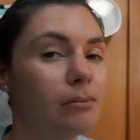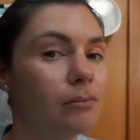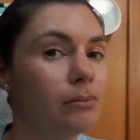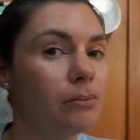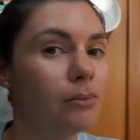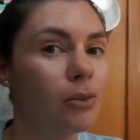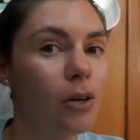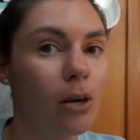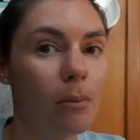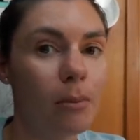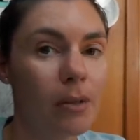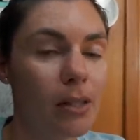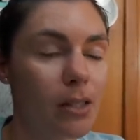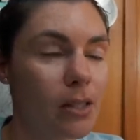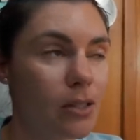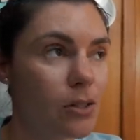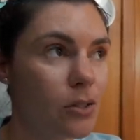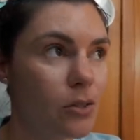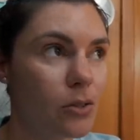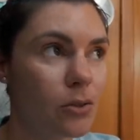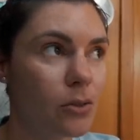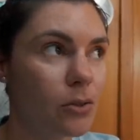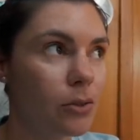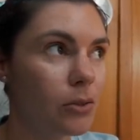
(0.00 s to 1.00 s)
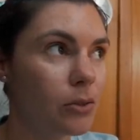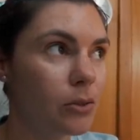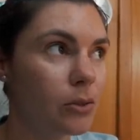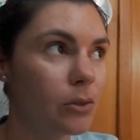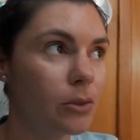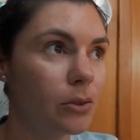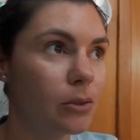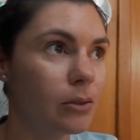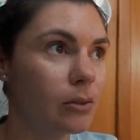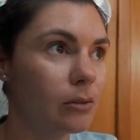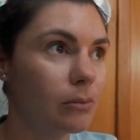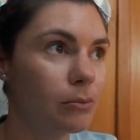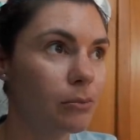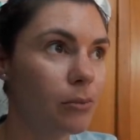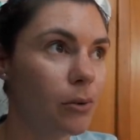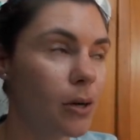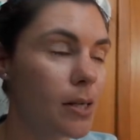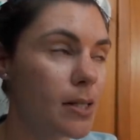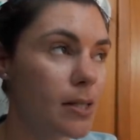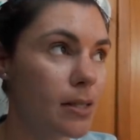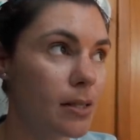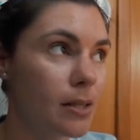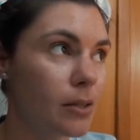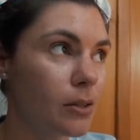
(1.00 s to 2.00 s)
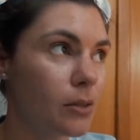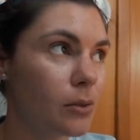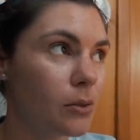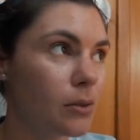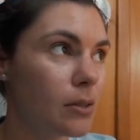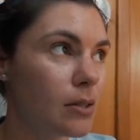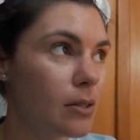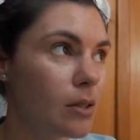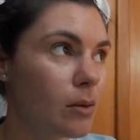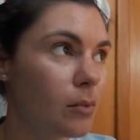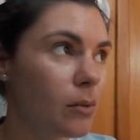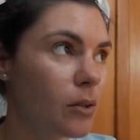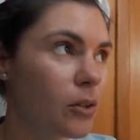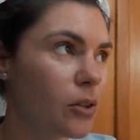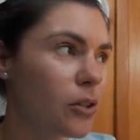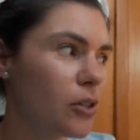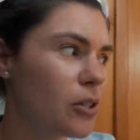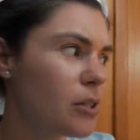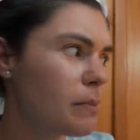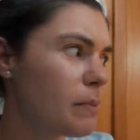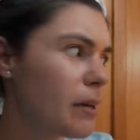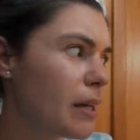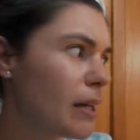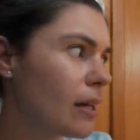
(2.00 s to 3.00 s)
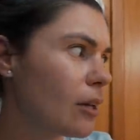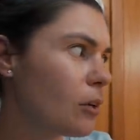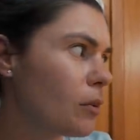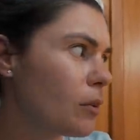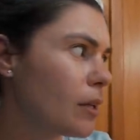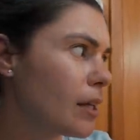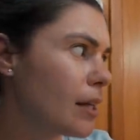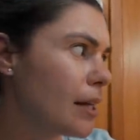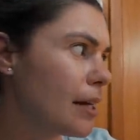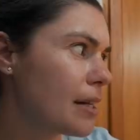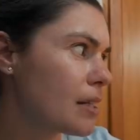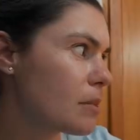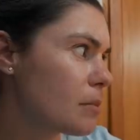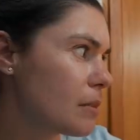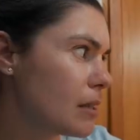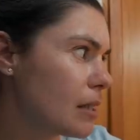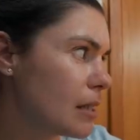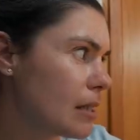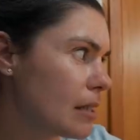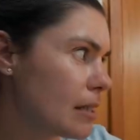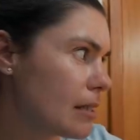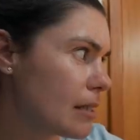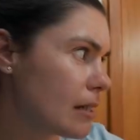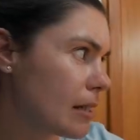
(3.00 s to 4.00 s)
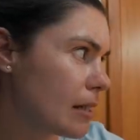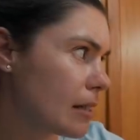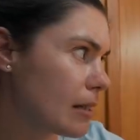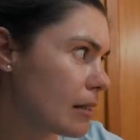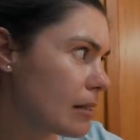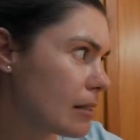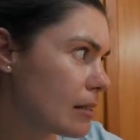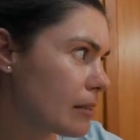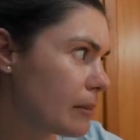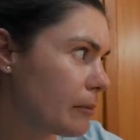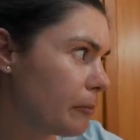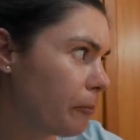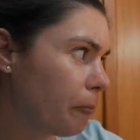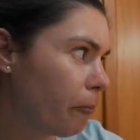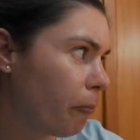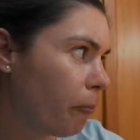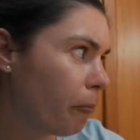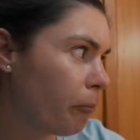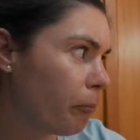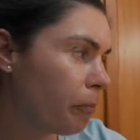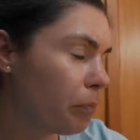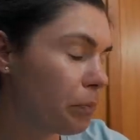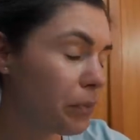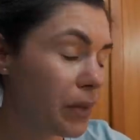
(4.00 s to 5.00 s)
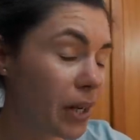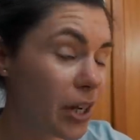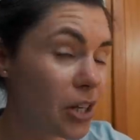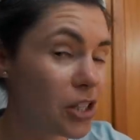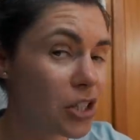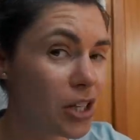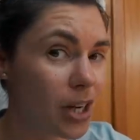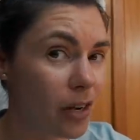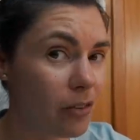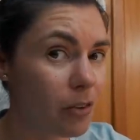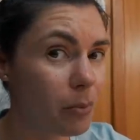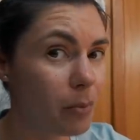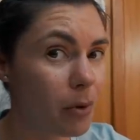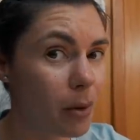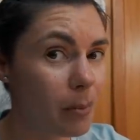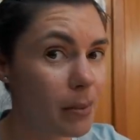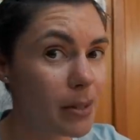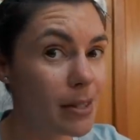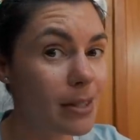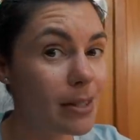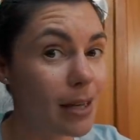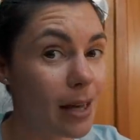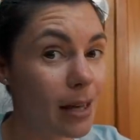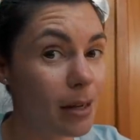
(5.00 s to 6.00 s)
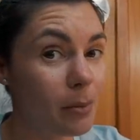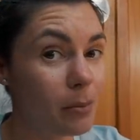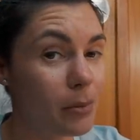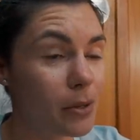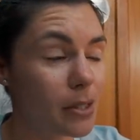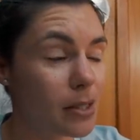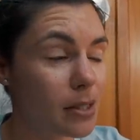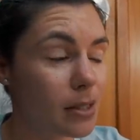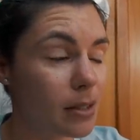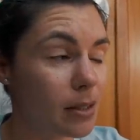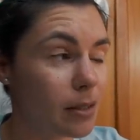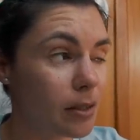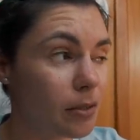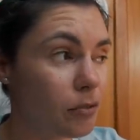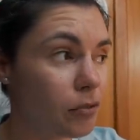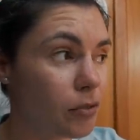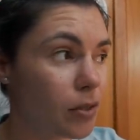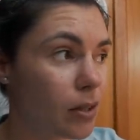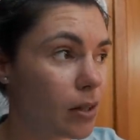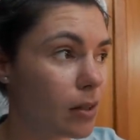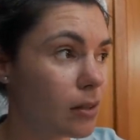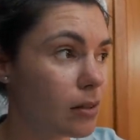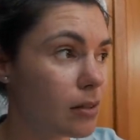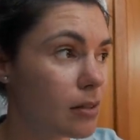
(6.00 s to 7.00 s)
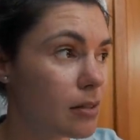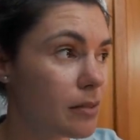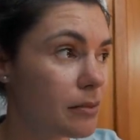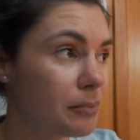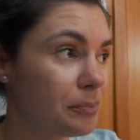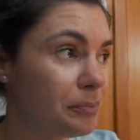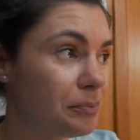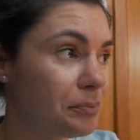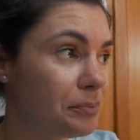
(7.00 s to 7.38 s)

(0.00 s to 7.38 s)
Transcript: Prime Minister or President or someone who's making all the announcement these days, they actually have a Prime Minister and a President in France. I think